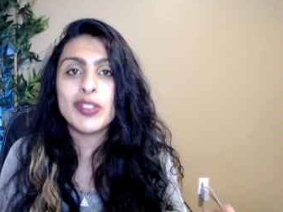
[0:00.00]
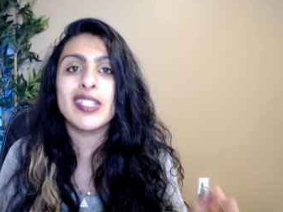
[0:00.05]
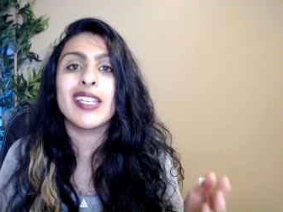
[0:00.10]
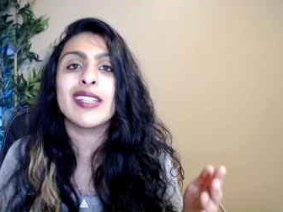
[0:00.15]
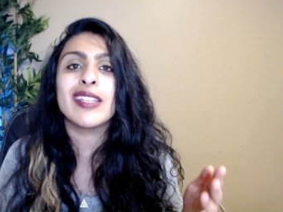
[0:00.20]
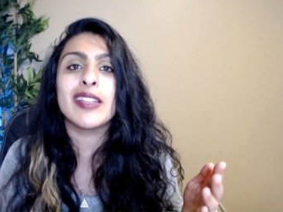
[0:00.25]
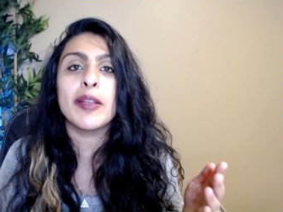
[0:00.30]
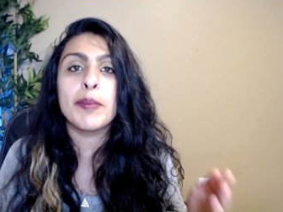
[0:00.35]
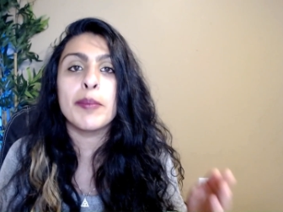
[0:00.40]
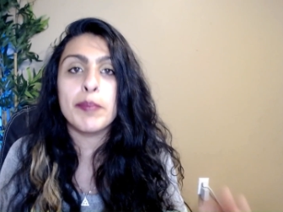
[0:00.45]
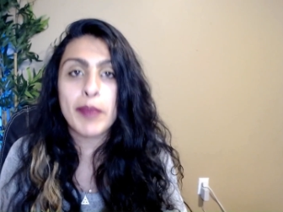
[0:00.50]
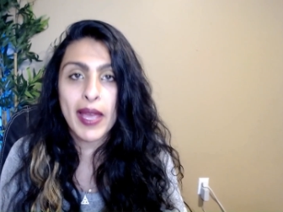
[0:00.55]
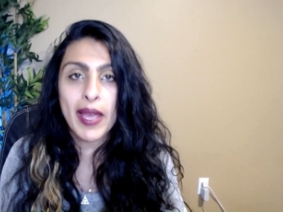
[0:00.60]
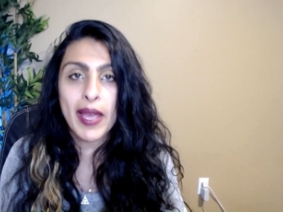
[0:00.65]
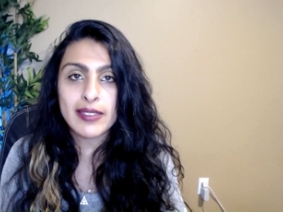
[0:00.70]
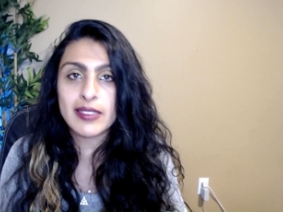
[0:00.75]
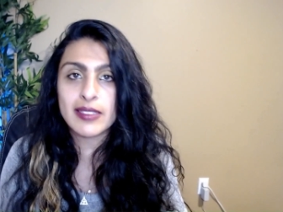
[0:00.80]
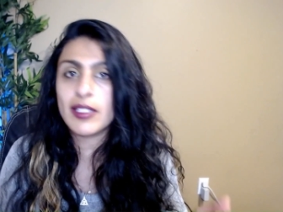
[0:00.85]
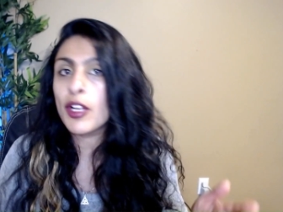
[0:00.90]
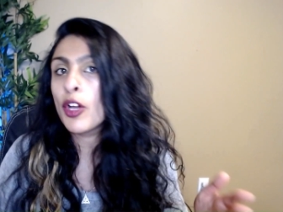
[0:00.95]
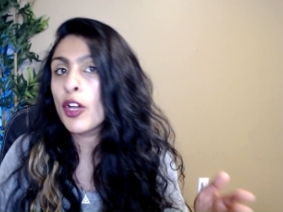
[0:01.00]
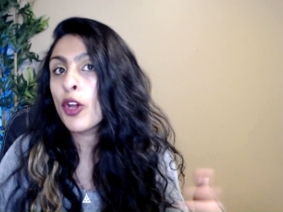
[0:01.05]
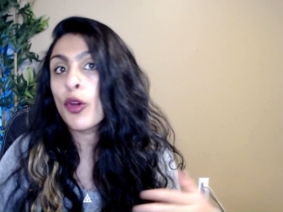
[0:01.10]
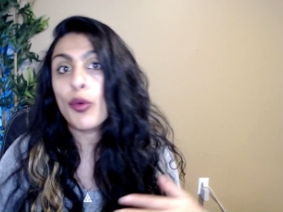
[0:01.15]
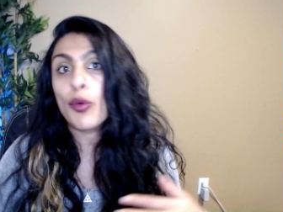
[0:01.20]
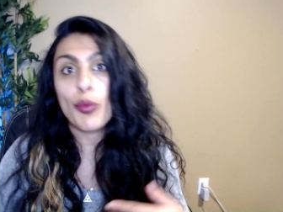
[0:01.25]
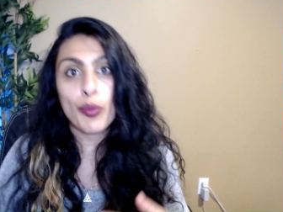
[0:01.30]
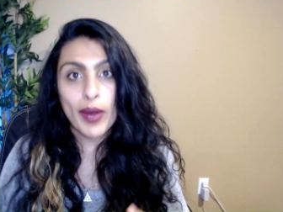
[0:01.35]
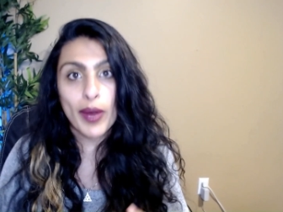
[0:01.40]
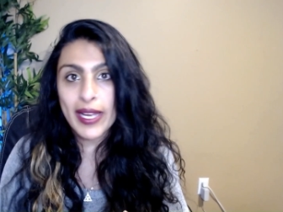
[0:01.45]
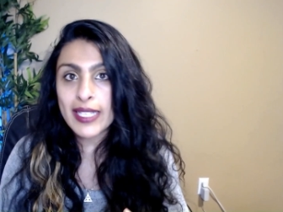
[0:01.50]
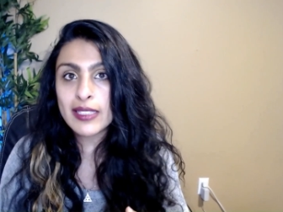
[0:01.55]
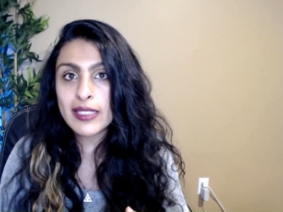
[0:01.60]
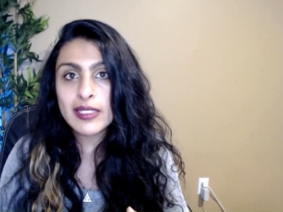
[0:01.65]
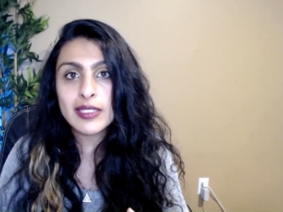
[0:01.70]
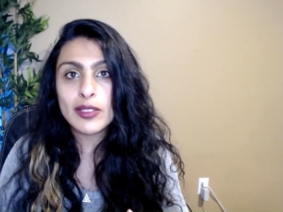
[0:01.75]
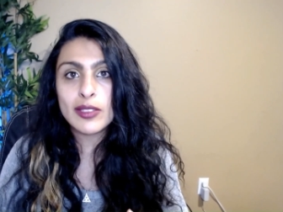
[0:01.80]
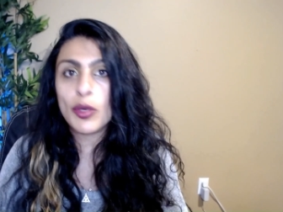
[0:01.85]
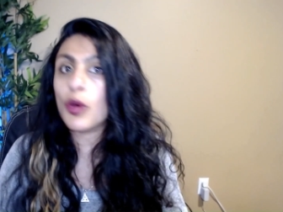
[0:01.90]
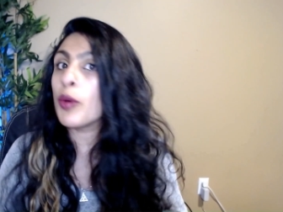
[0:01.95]
get the best
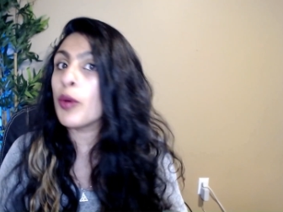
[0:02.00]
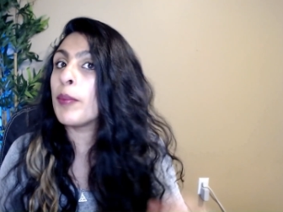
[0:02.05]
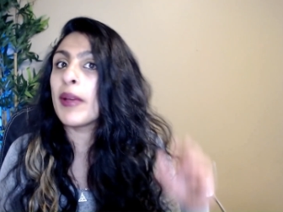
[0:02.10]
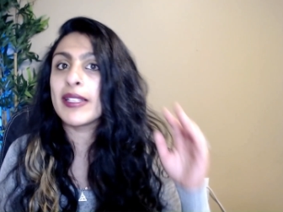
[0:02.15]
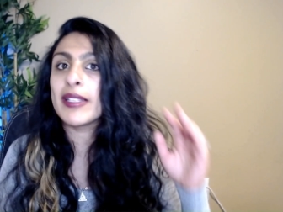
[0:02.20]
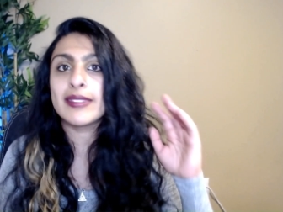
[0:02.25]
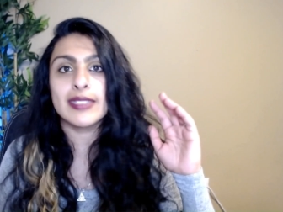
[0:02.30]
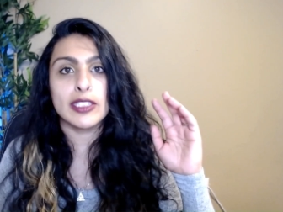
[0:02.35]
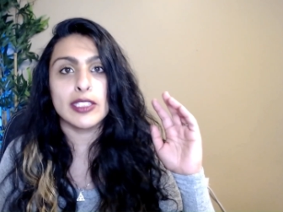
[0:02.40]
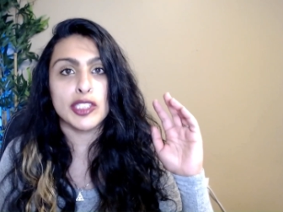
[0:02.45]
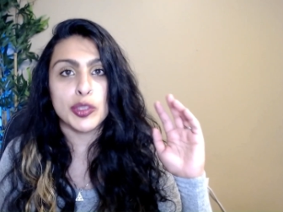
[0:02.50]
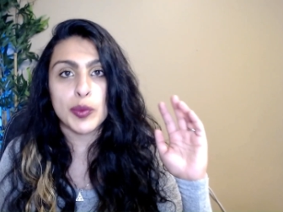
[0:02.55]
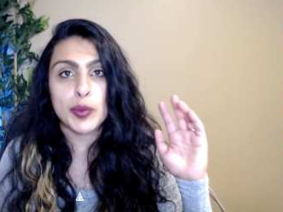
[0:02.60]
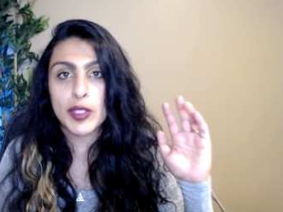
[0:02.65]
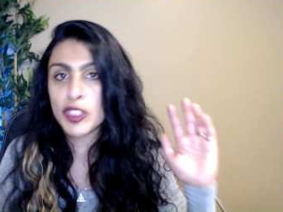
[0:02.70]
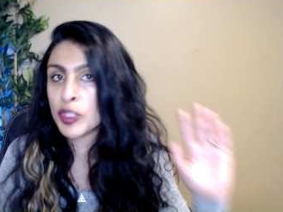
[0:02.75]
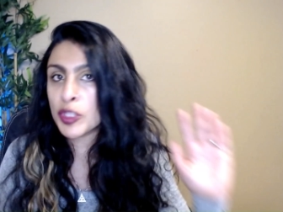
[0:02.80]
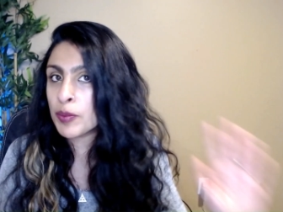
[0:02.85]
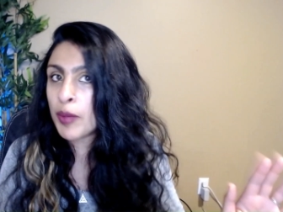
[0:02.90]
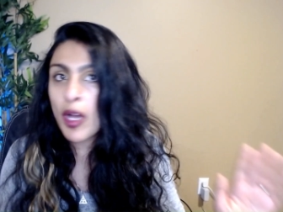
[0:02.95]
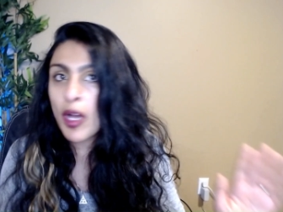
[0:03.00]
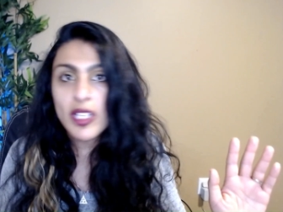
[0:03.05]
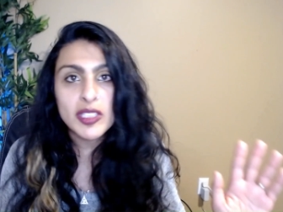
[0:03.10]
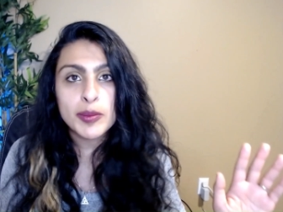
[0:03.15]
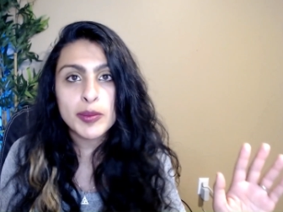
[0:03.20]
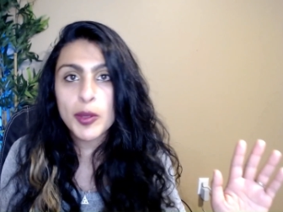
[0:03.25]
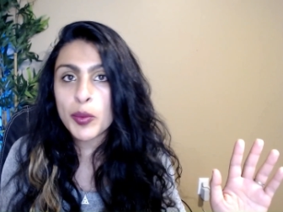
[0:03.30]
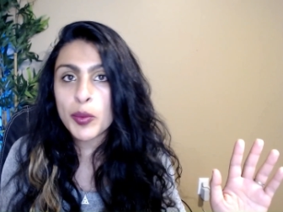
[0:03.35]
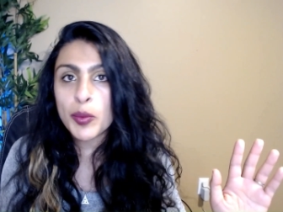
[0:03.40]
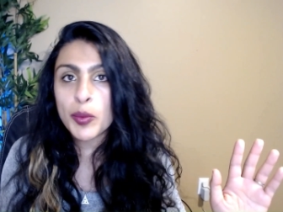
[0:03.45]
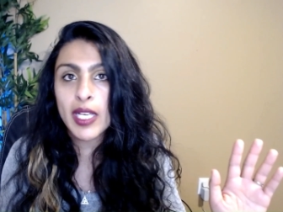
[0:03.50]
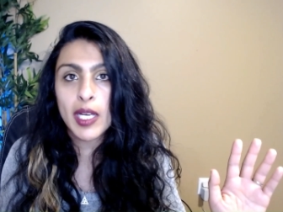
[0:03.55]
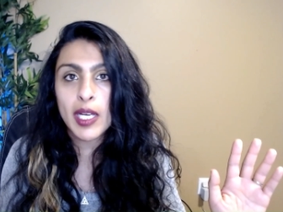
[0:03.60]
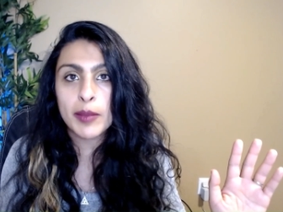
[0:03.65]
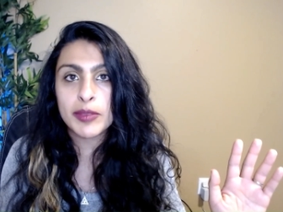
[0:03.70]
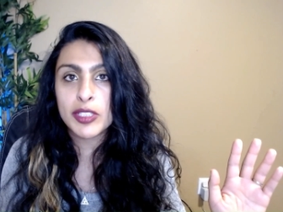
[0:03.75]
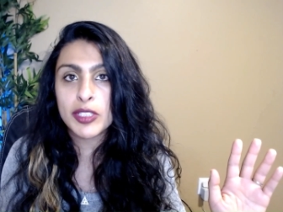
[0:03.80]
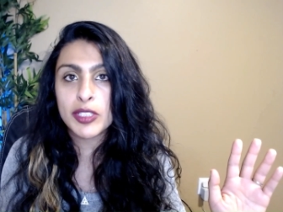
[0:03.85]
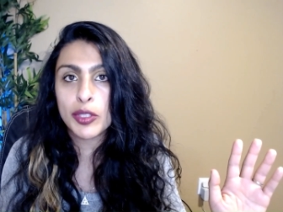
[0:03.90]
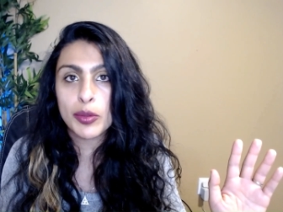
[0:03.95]
rates or best situation possible when it comes
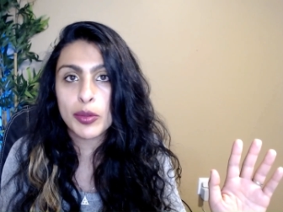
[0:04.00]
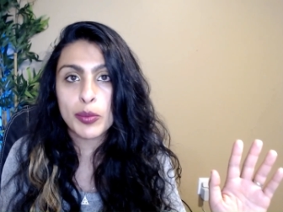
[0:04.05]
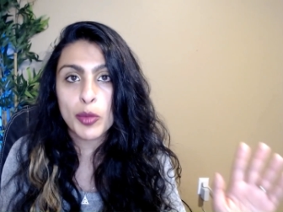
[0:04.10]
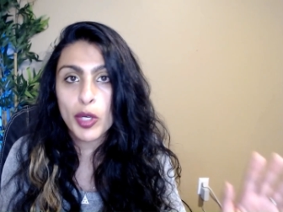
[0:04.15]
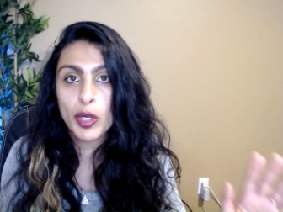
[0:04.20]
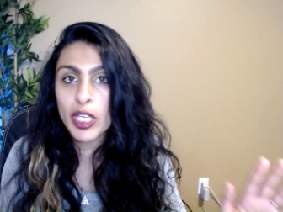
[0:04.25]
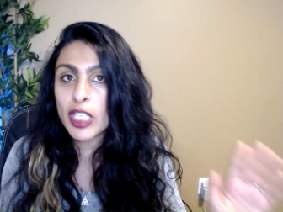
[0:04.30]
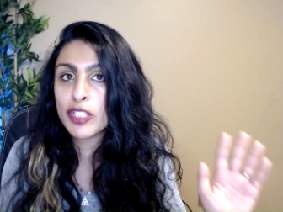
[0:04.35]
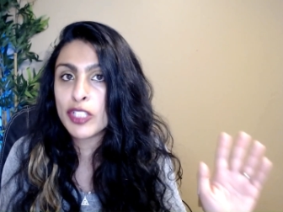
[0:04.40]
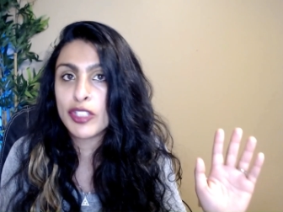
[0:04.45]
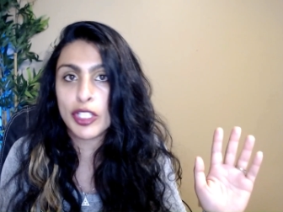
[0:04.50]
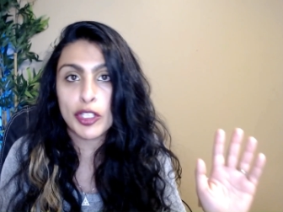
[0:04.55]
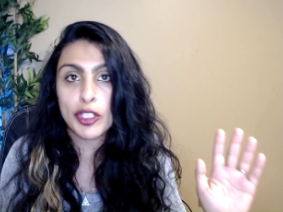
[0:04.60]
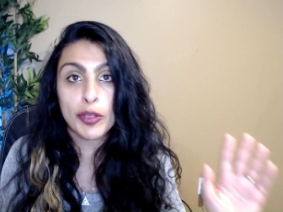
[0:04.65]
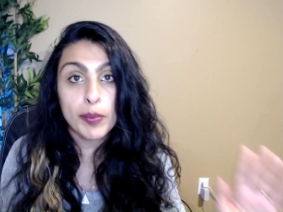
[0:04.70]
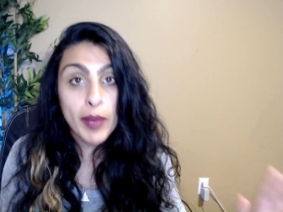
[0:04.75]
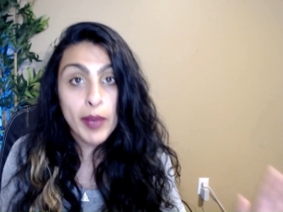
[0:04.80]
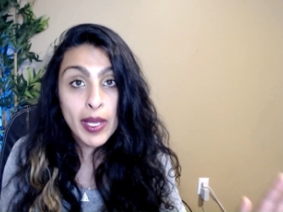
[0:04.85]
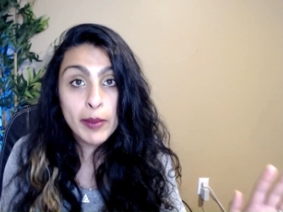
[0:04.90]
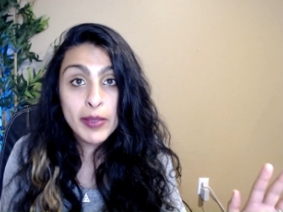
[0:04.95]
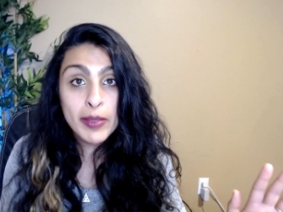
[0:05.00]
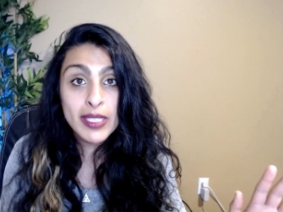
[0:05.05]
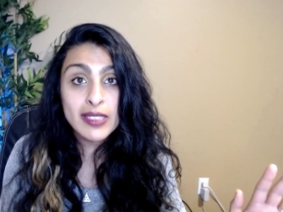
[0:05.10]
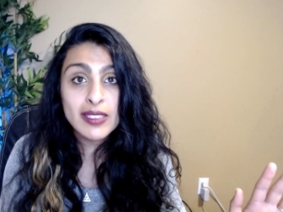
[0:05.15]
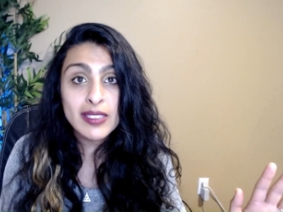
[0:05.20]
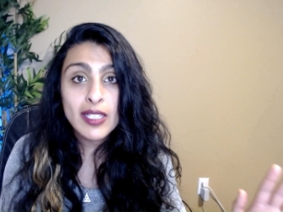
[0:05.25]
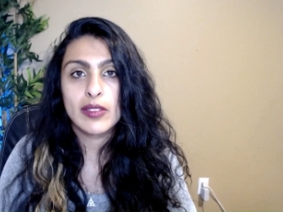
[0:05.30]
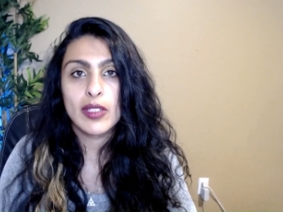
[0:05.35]
to your mortgage and your payments,